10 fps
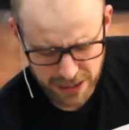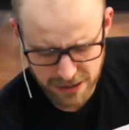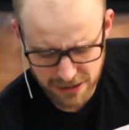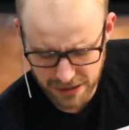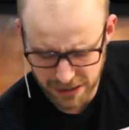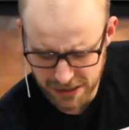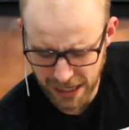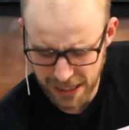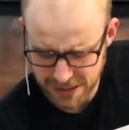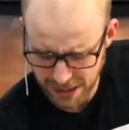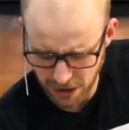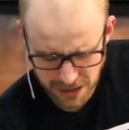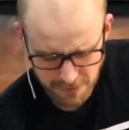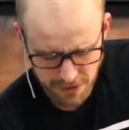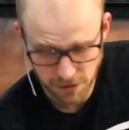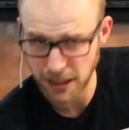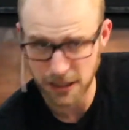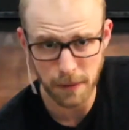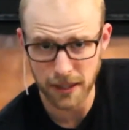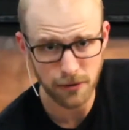he's, he's casting out demons, which
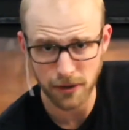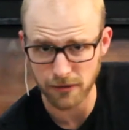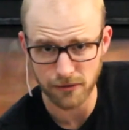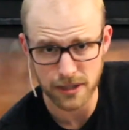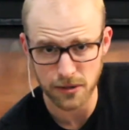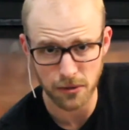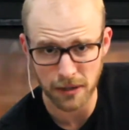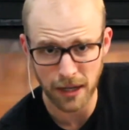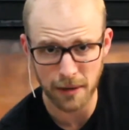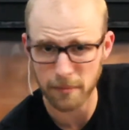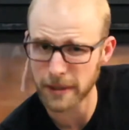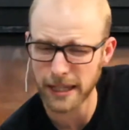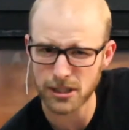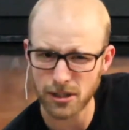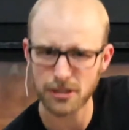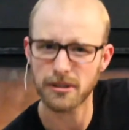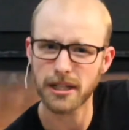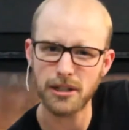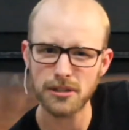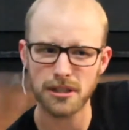he's been doing for this whole time, but they start to
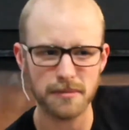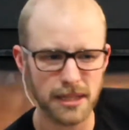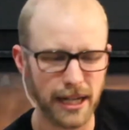accuse him,